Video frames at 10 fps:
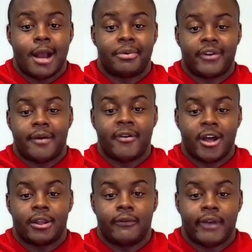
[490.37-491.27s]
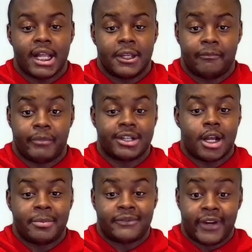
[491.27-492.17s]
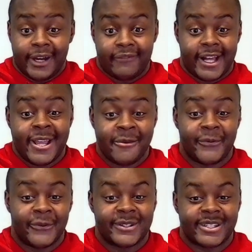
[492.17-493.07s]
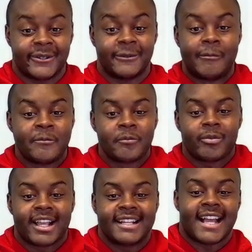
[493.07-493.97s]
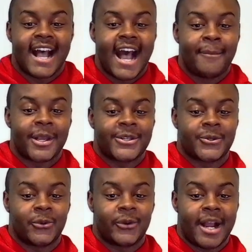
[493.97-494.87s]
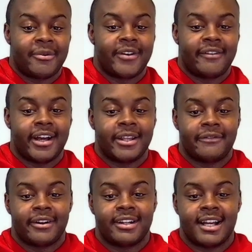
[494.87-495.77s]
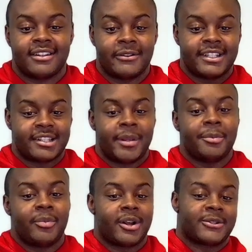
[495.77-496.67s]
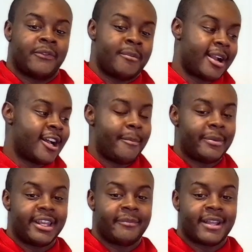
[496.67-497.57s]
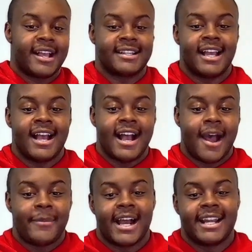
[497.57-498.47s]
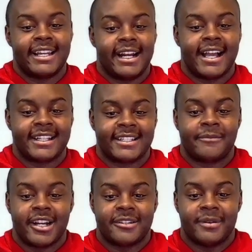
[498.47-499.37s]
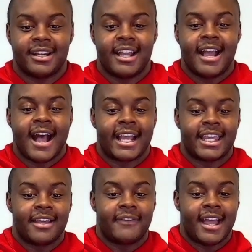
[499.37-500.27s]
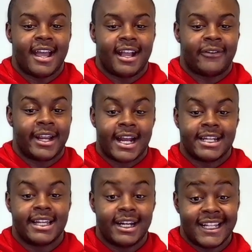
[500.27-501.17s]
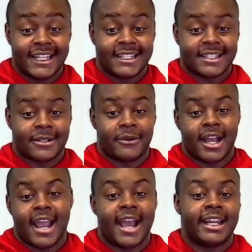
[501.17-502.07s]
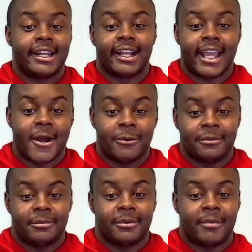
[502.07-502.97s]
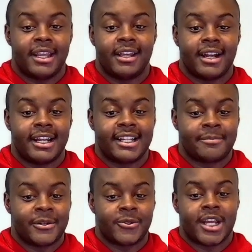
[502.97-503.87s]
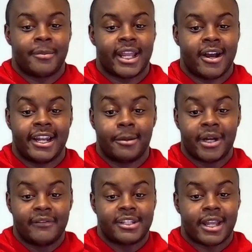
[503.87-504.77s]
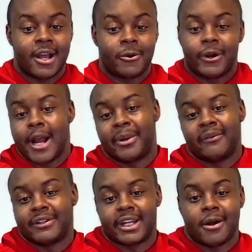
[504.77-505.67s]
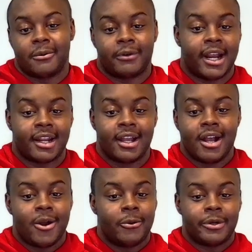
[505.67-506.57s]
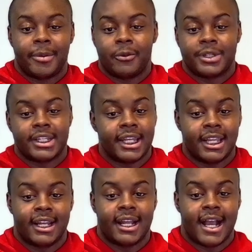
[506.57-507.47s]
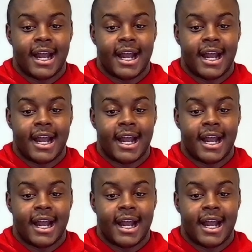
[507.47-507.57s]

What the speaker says: I provide value. My job is very valuable. So because I make sure I provide value for not only just people, but also for my company because I'm in identity access management. I give fake identities. So hey, I need an account made. I need a special type of account. I need a privileged account or non-privileged account, right? Depending on what you need.